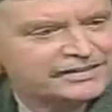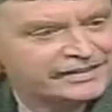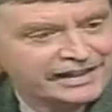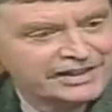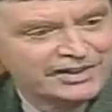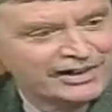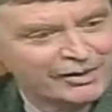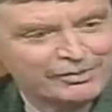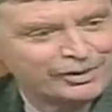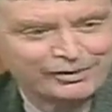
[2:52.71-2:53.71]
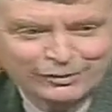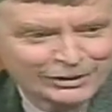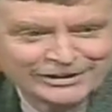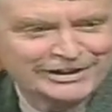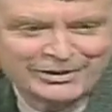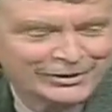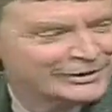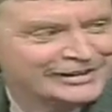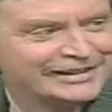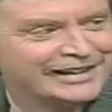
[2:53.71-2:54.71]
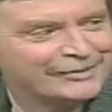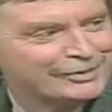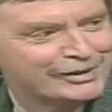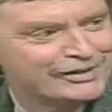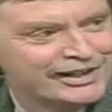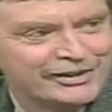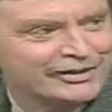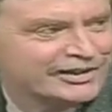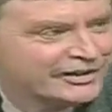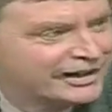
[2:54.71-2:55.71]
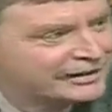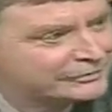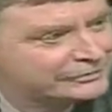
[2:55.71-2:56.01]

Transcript: Yes, the output of one is urine and the output of the other is thought.